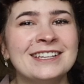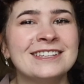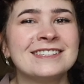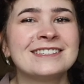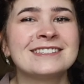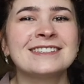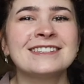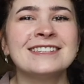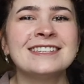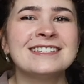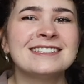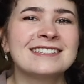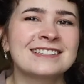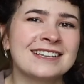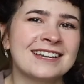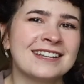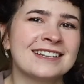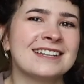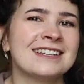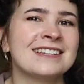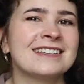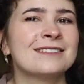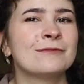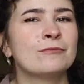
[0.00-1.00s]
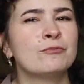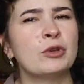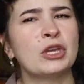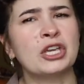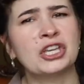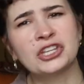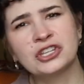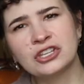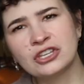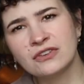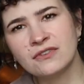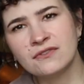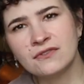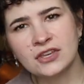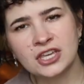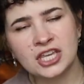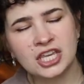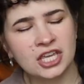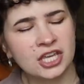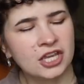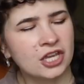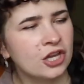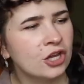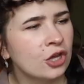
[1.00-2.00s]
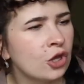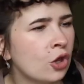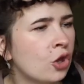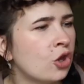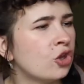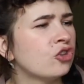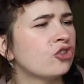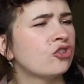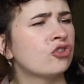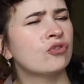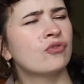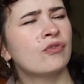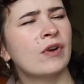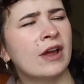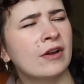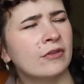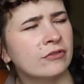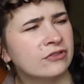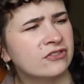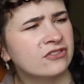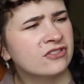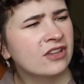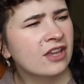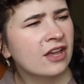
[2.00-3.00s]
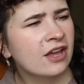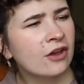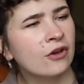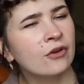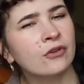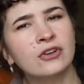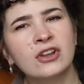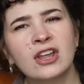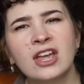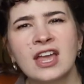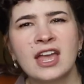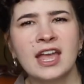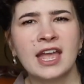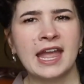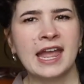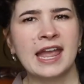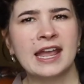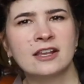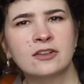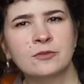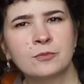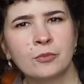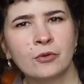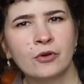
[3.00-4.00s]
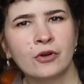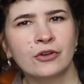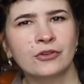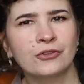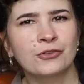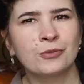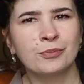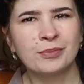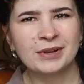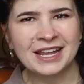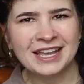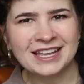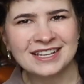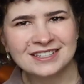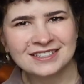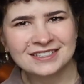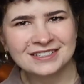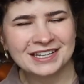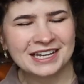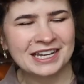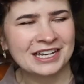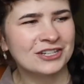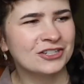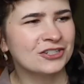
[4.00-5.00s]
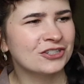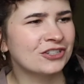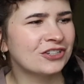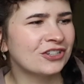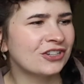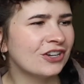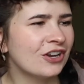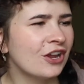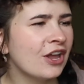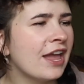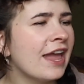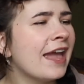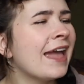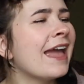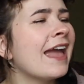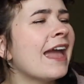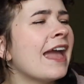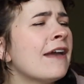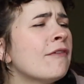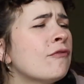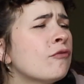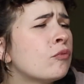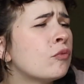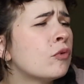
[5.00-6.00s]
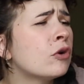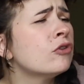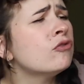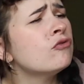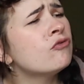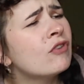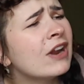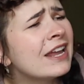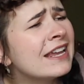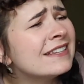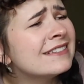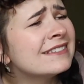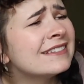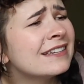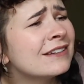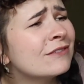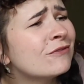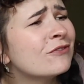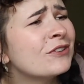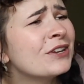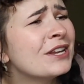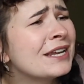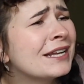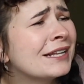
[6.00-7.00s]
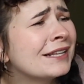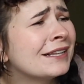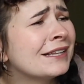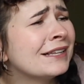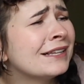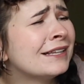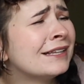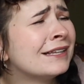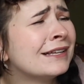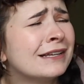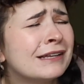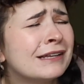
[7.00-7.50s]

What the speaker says: So he's got his big TV, surround sound, Xbox, PlayStation, F1 racing reel,